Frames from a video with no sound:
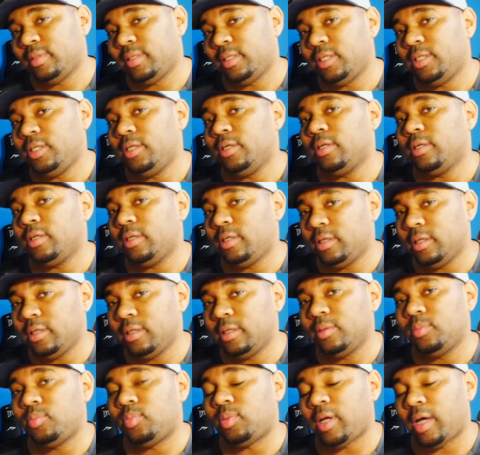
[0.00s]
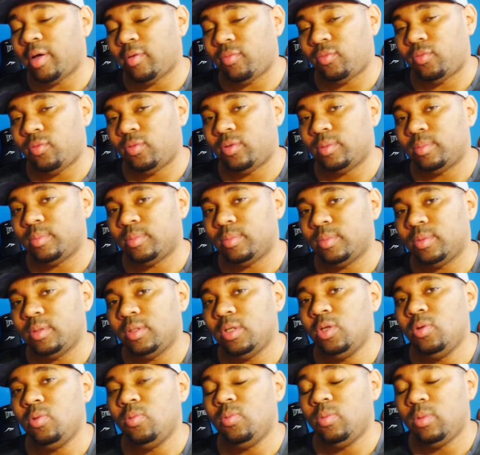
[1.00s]
you're a good platform.
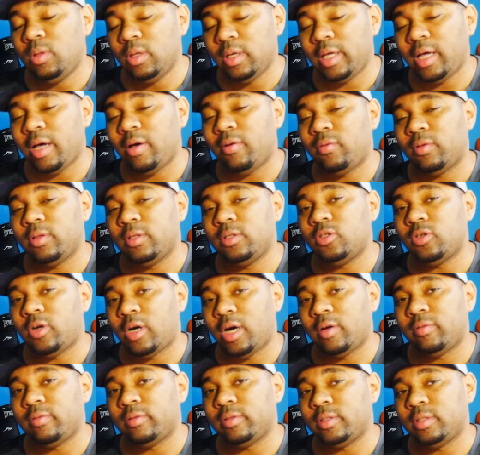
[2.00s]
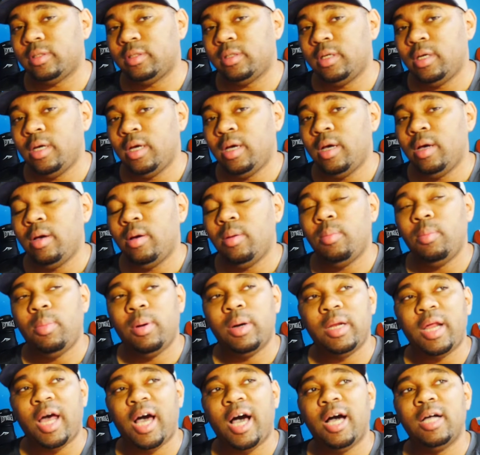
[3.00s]
You look out for the drivers.
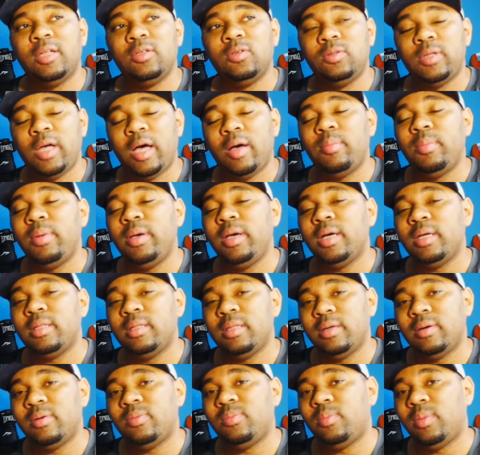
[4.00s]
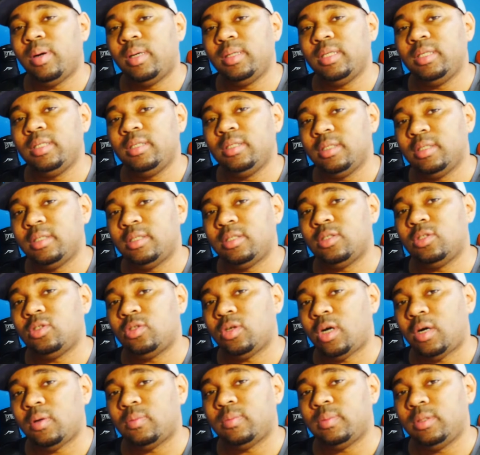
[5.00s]
But I did not make enough money just to
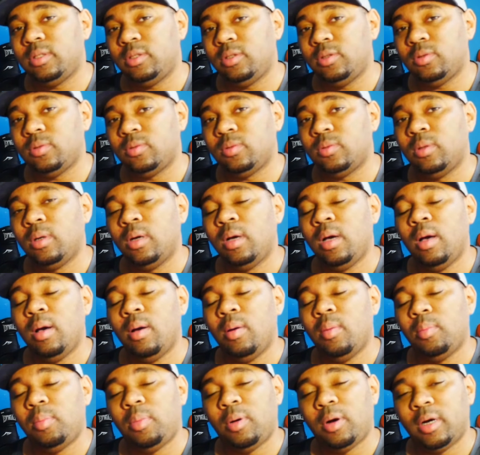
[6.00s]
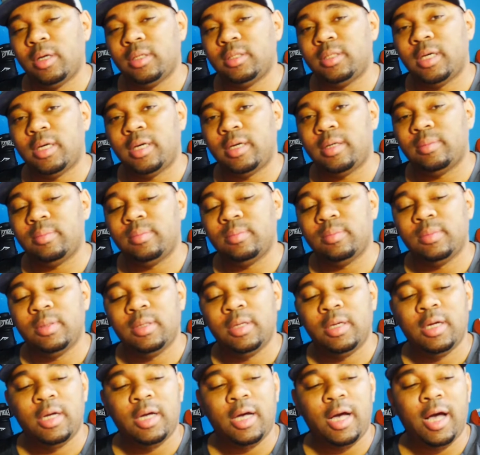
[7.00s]
drive with you part-time.
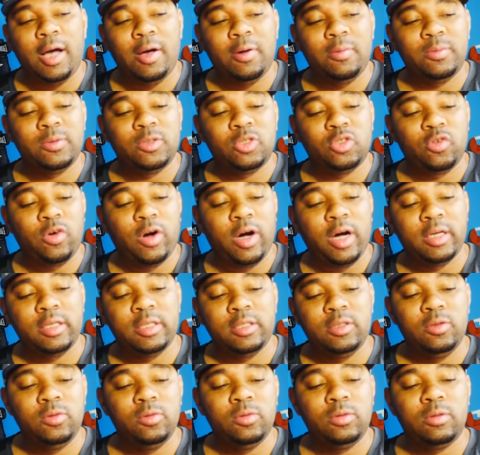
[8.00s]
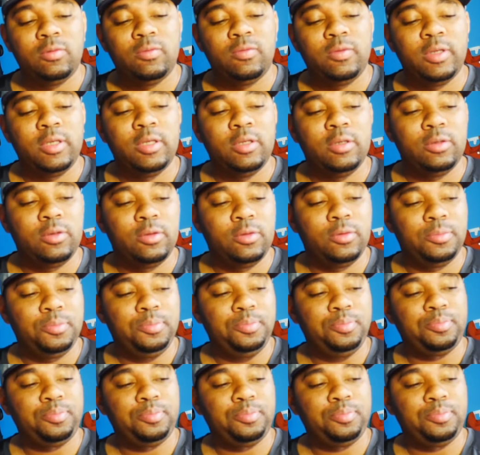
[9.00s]
I was trying to use the vehicle